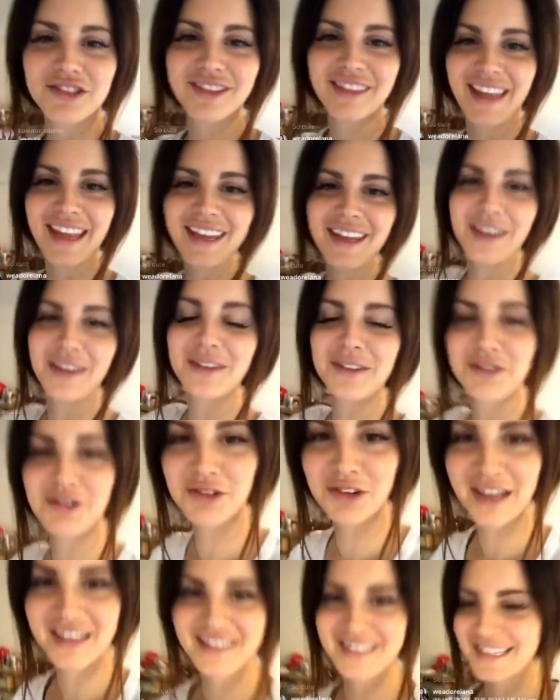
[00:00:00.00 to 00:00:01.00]
Thank you.
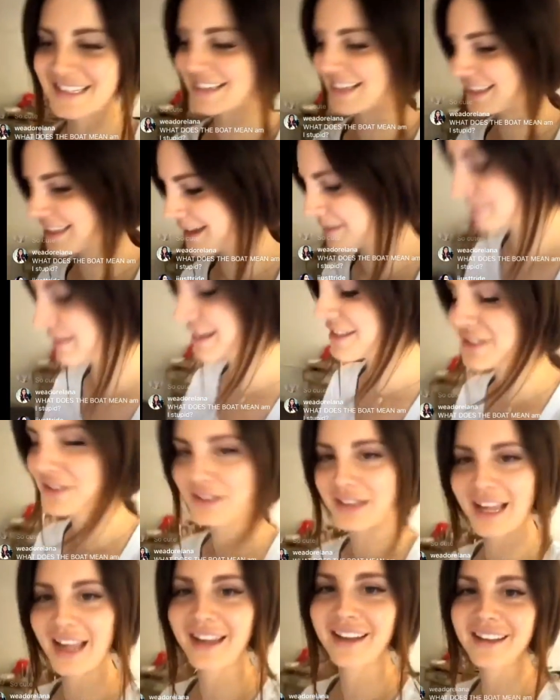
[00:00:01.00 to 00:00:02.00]
Tracy did them
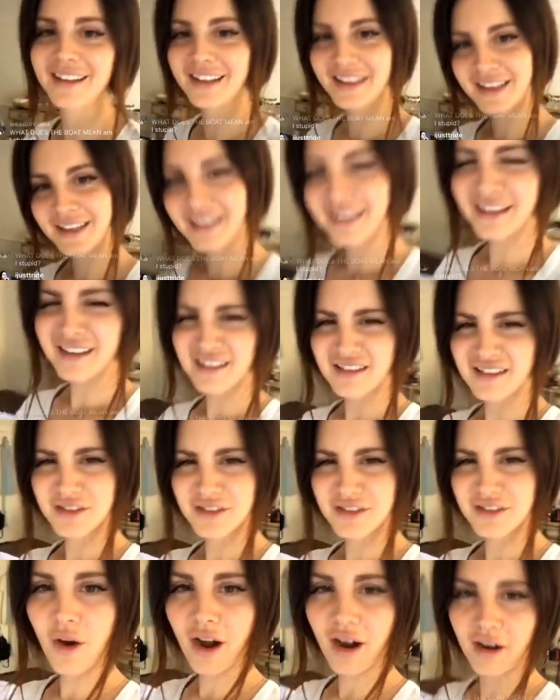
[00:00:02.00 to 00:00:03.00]
yesterday.
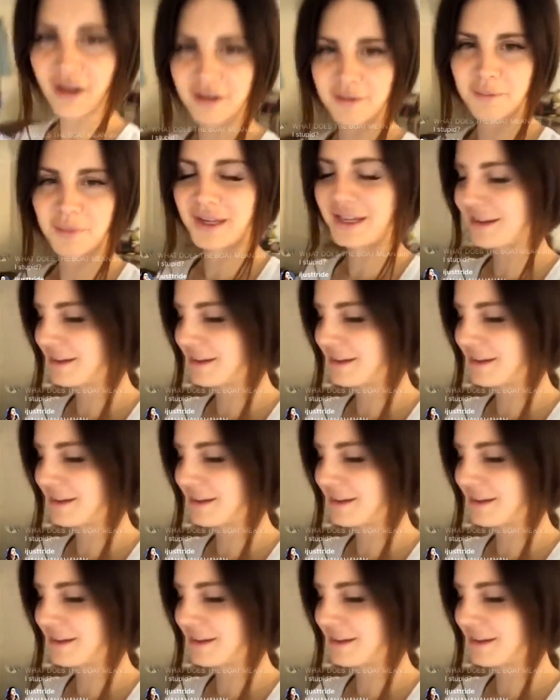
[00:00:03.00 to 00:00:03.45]
So hard being